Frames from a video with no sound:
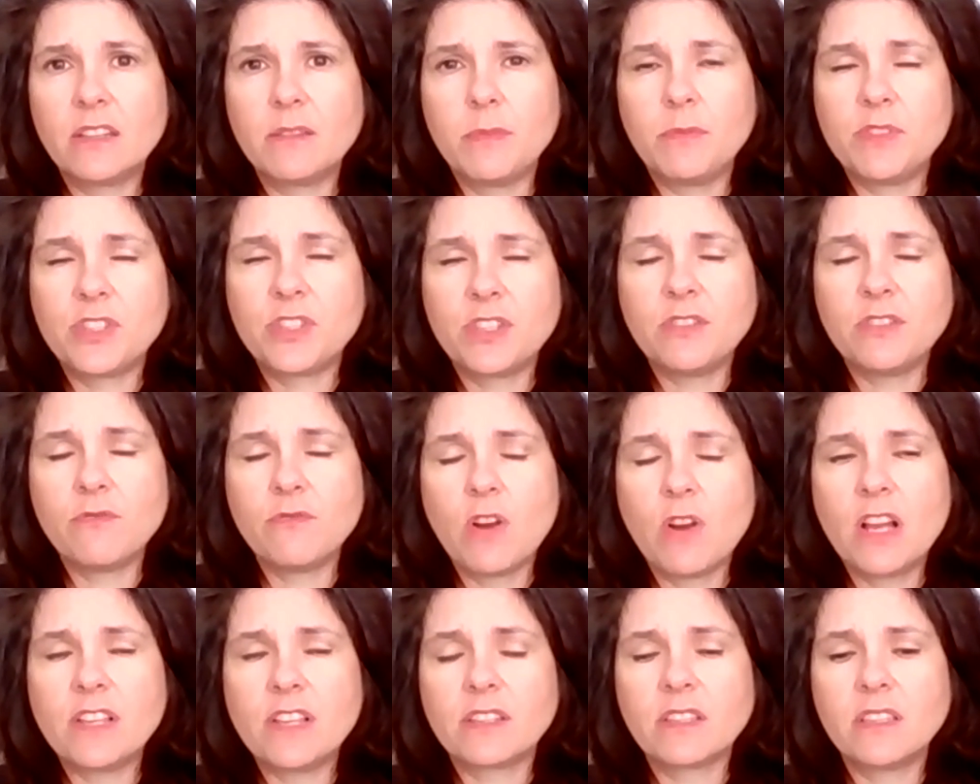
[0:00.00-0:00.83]
I mean, we see
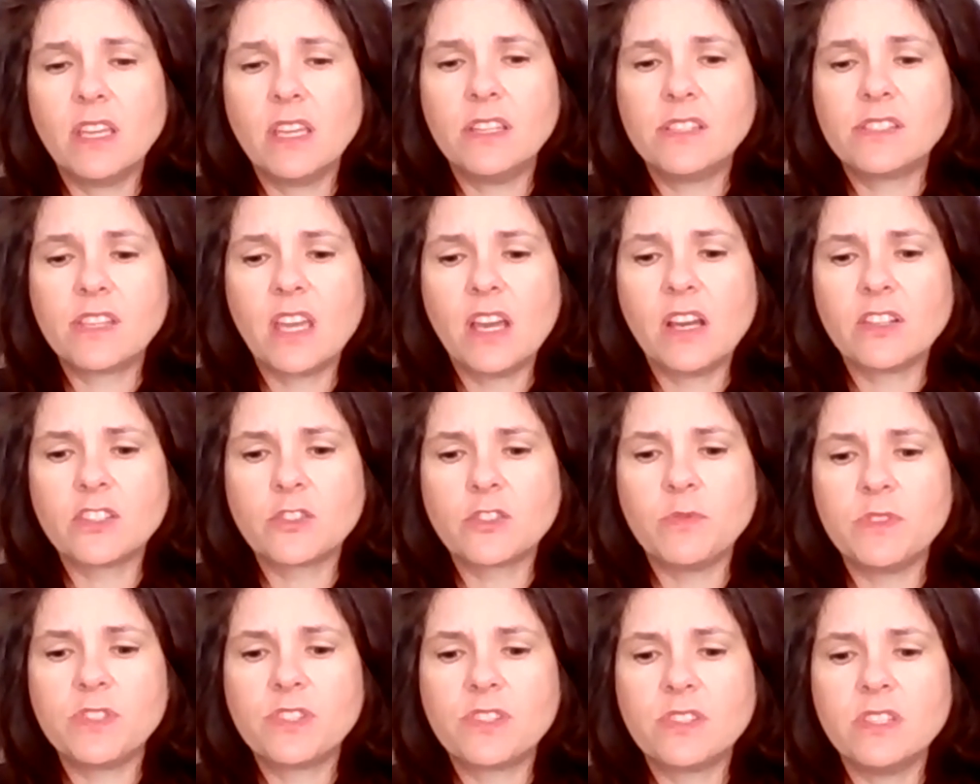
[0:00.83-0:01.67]
rising case
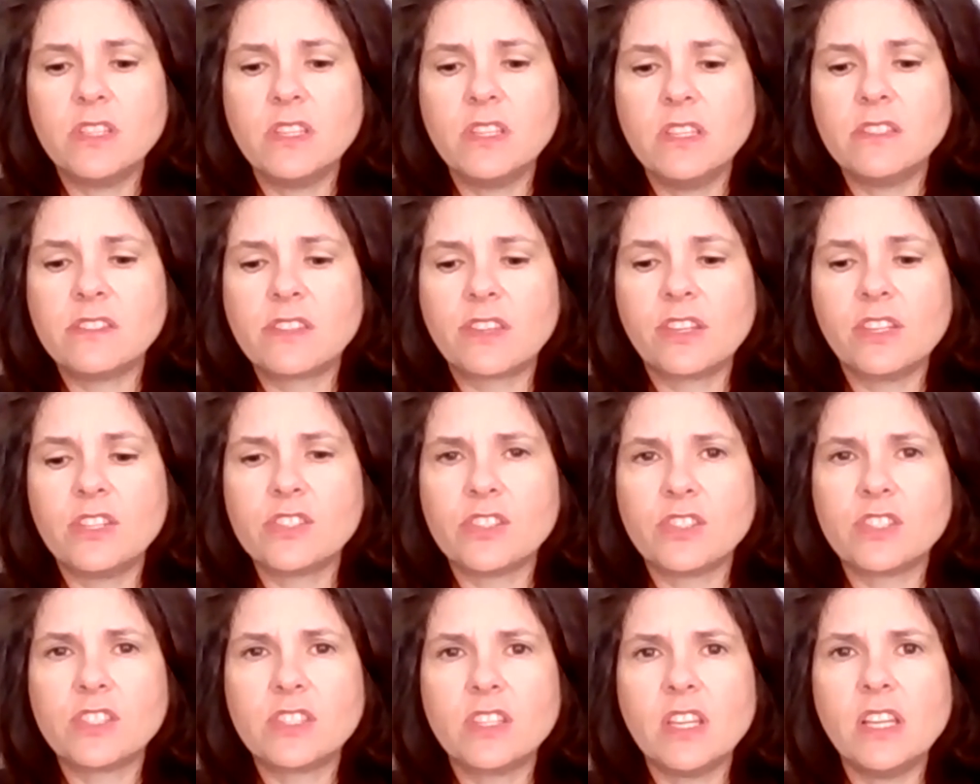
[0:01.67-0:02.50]
counts. We see
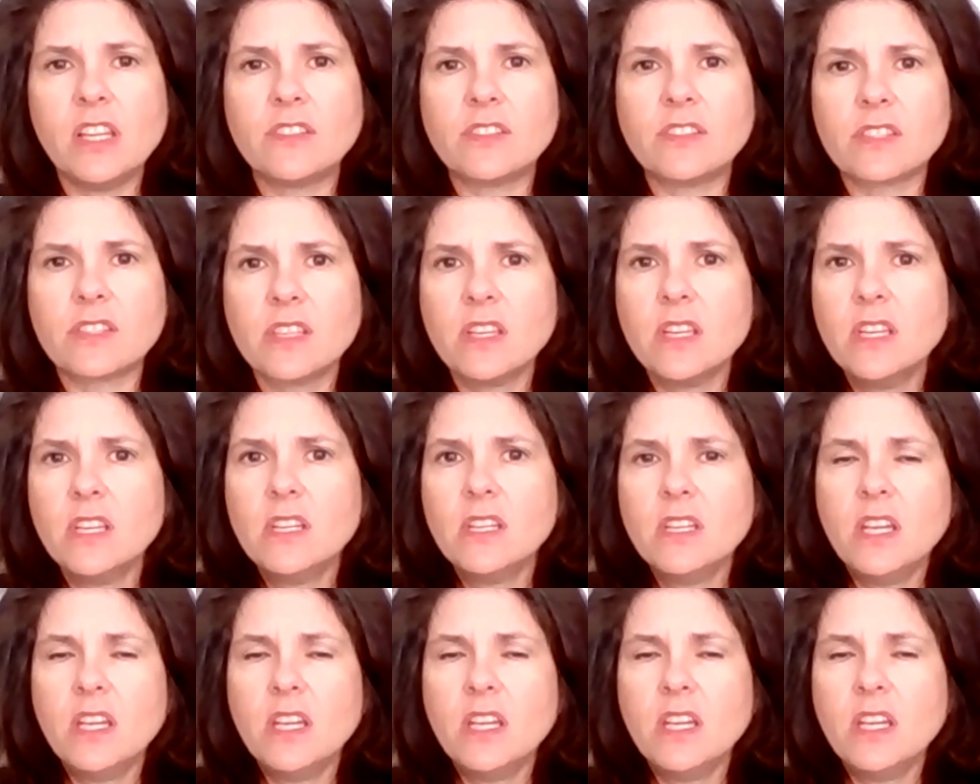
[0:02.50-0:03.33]
cities and states
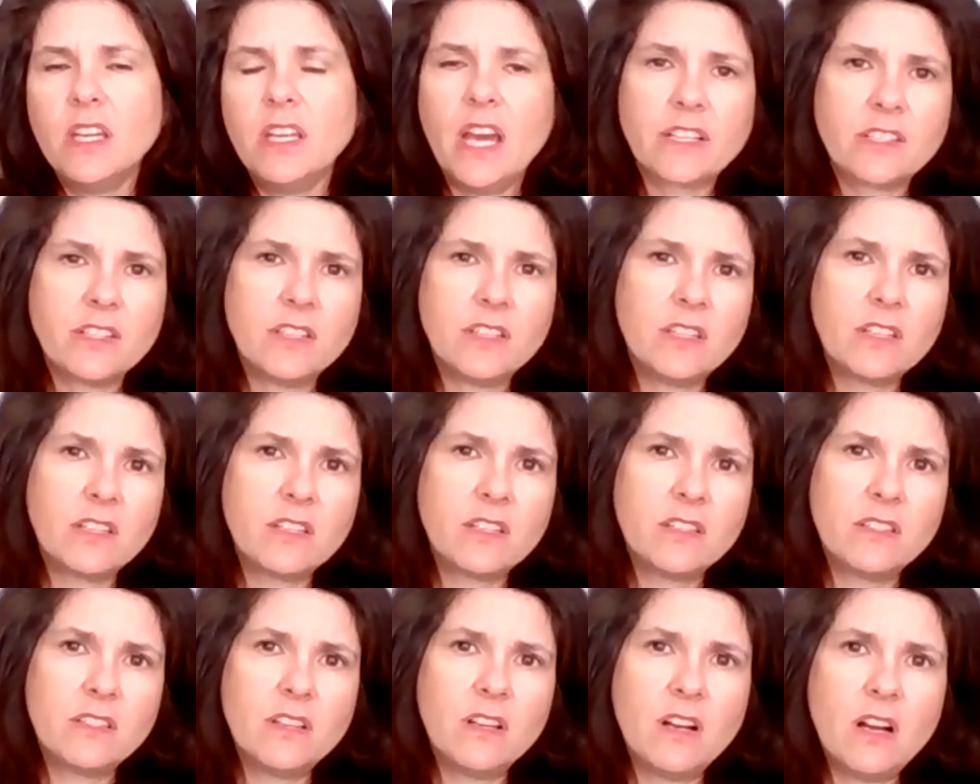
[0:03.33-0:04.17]

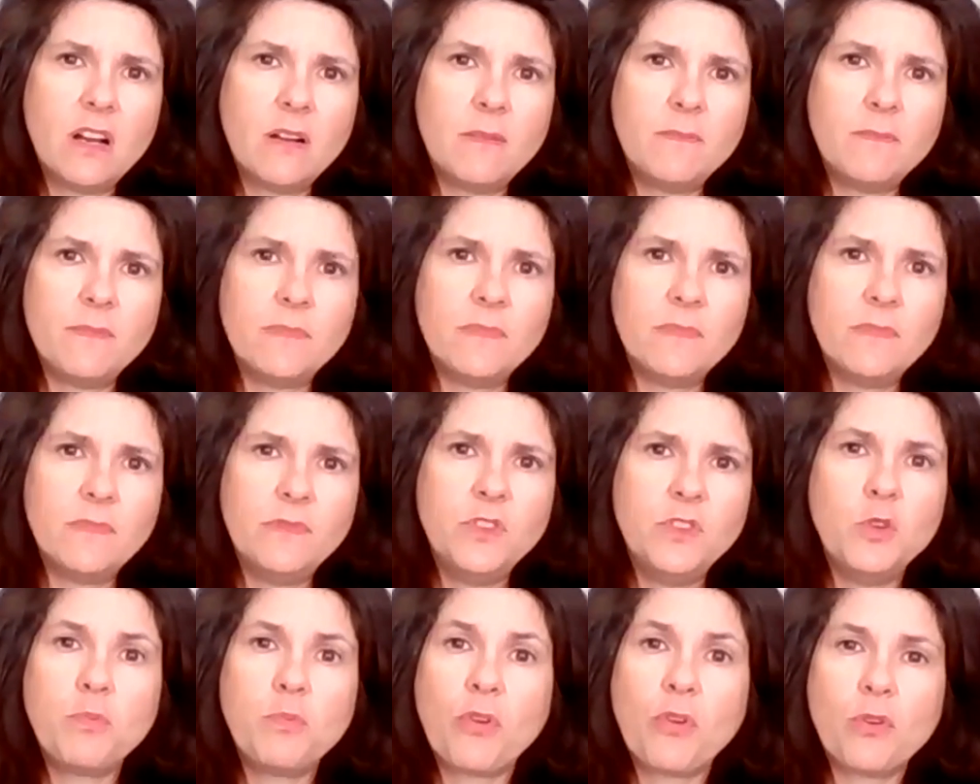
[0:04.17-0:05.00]
enacting
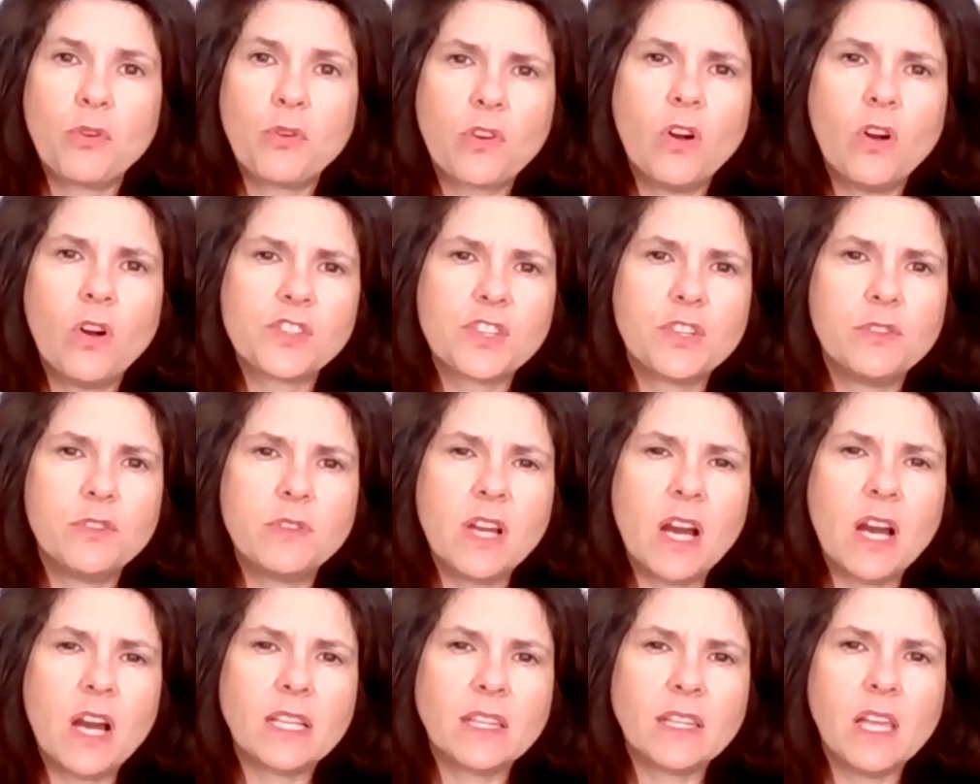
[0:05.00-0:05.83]
new protocols,
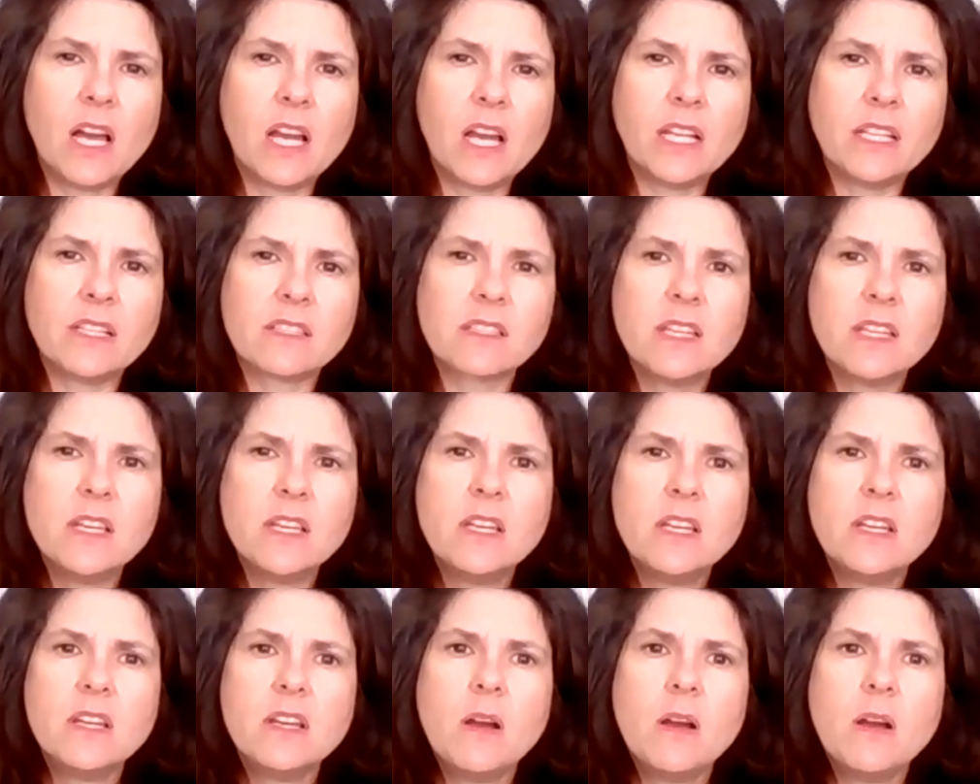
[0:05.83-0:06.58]
new guidelines.